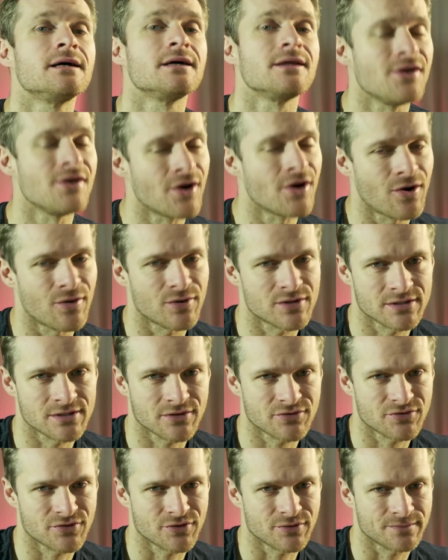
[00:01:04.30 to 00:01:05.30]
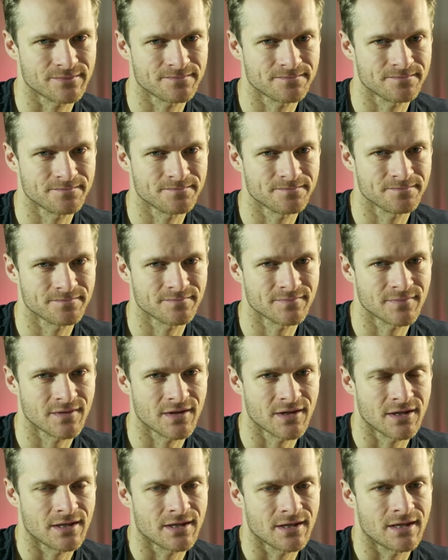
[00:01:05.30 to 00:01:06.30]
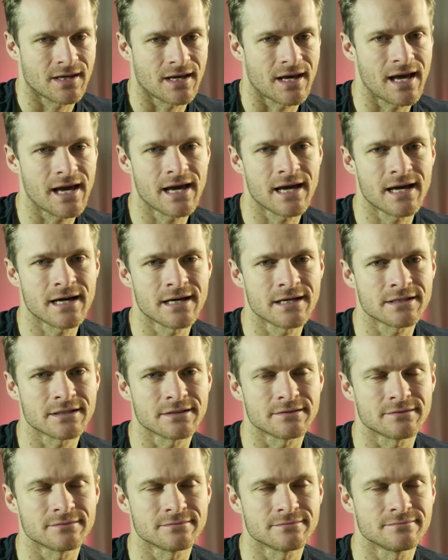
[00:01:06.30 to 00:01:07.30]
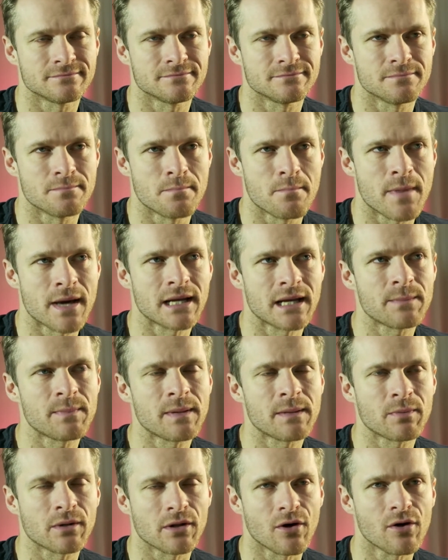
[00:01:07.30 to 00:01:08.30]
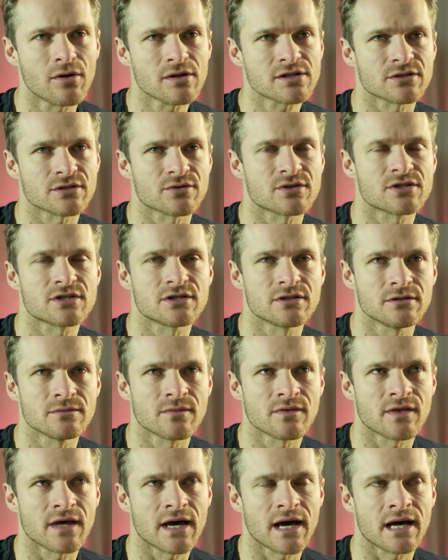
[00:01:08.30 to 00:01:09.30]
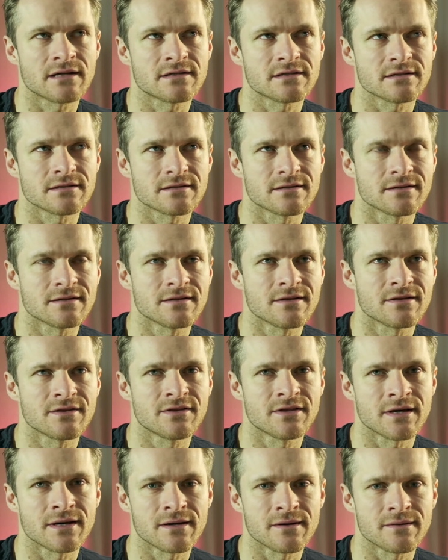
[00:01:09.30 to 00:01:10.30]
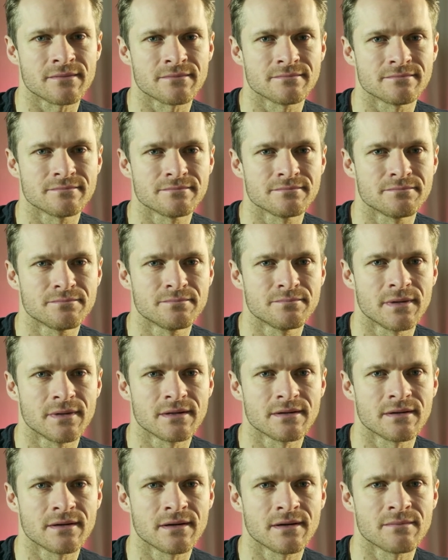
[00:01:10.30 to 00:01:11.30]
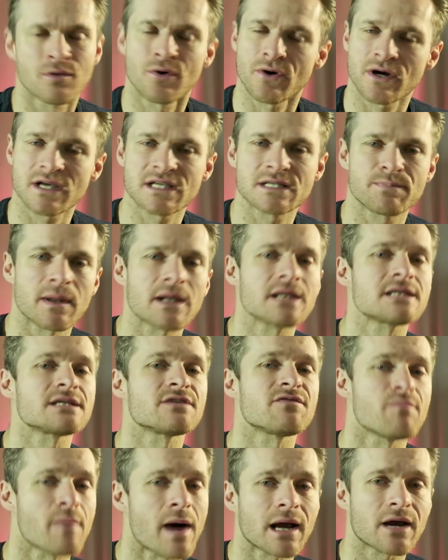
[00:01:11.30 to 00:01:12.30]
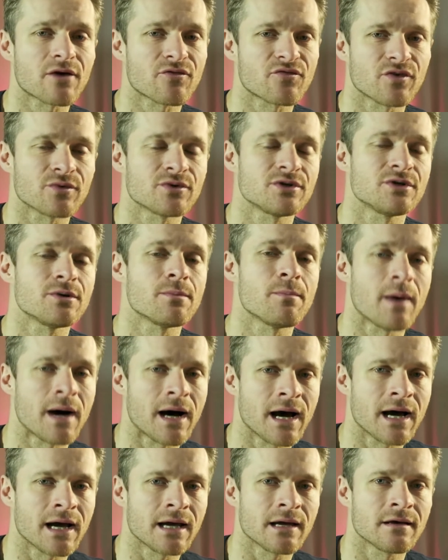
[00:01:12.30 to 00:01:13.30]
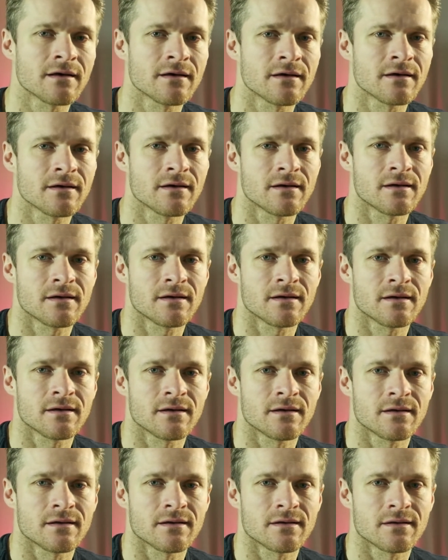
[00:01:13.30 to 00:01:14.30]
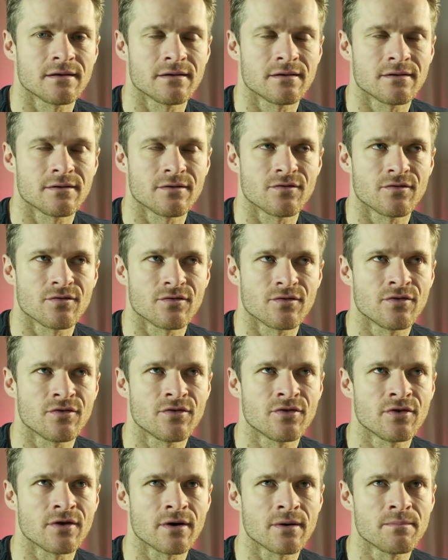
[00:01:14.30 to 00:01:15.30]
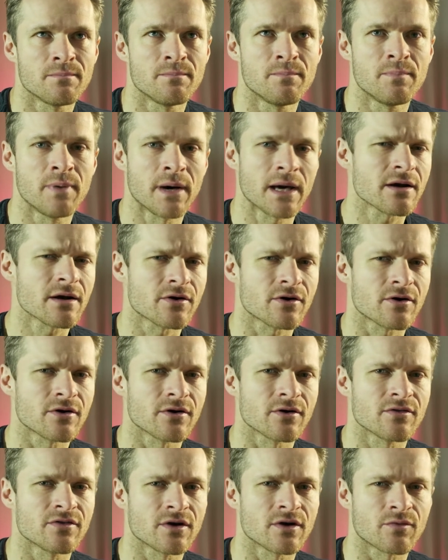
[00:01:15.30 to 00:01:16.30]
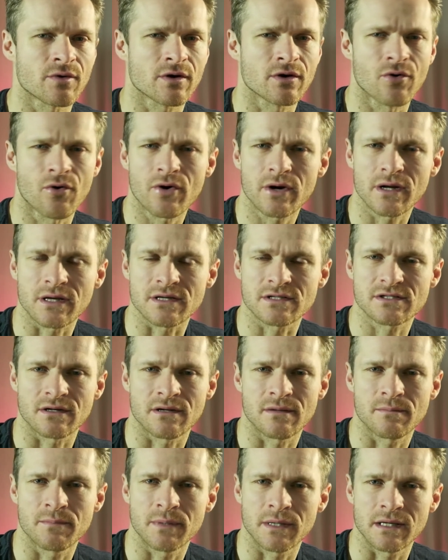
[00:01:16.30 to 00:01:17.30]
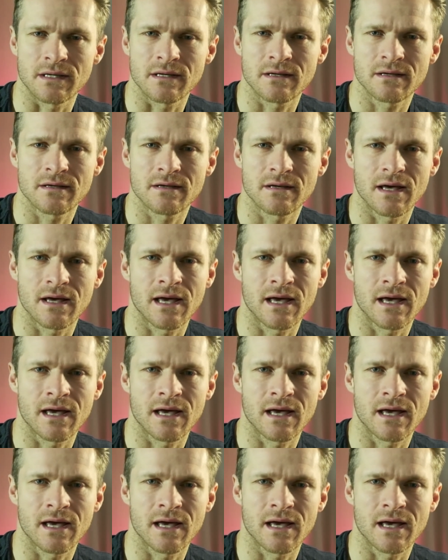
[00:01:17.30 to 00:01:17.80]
No, it's not true. And many people also assume that the more expensive microphone you buy, the better the recording is gonna be.